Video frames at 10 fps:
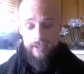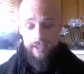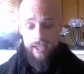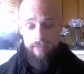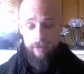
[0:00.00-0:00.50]
that they
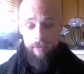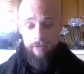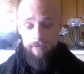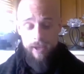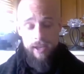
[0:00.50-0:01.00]
gave me were
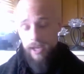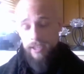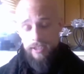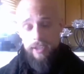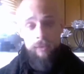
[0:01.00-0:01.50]
fake, I
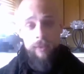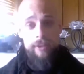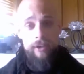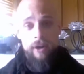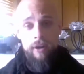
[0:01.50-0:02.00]
still
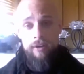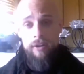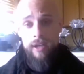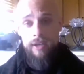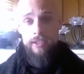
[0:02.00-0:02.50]
went on,
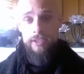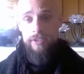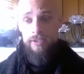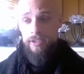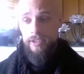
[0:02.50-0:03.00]
and I
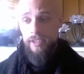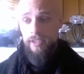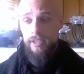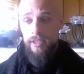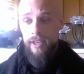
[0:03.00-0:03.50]
still
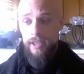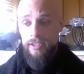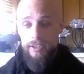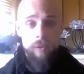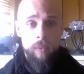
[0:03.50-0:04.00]
succeeded, and I
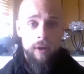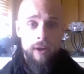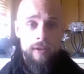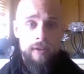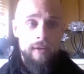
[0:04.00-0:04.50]
still
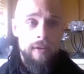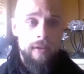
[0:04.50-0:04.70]
won.